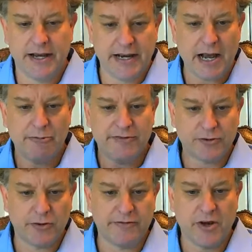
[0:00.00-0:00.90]
And now we've
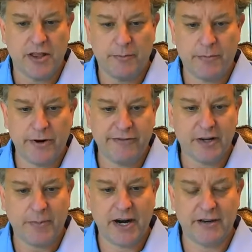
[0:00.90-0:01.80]
sort of got the
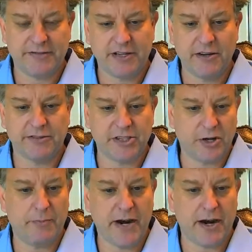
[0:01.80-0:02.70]
perfect pair of cells to
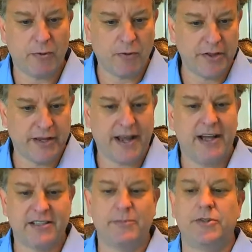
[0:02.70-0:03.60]
compare, one that
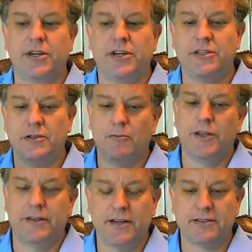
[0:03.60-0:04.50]
has the mutation,
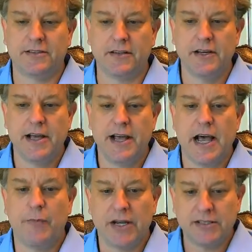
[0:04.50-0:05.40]
one that doesn't,
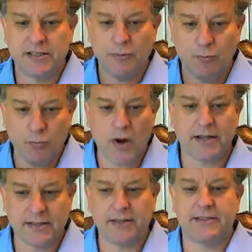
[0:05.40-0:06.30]
and we can see
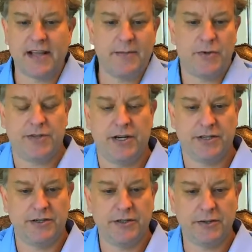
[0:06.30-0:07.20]
what does that
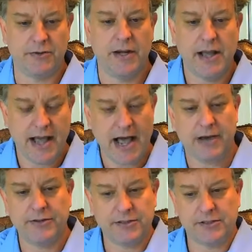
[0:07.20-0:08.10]
mutation do?
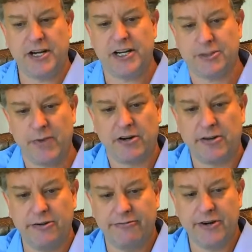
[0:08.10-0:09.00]
How does it change
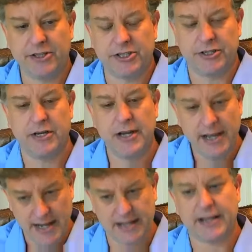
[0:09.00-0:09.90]
microglial function?
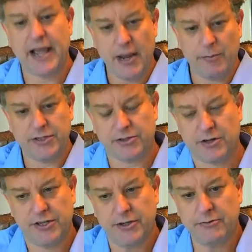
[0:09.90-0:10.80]
And can we
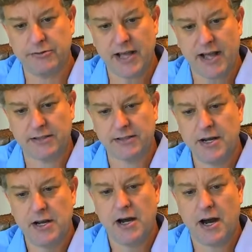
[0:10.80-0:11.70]
start to use that
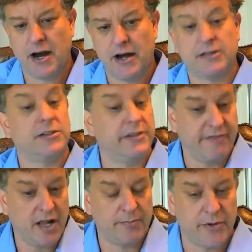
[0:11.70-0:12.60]
to
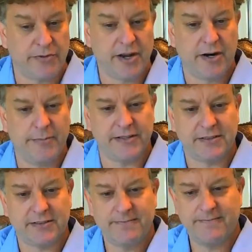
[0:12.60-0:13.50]
develop new therapies?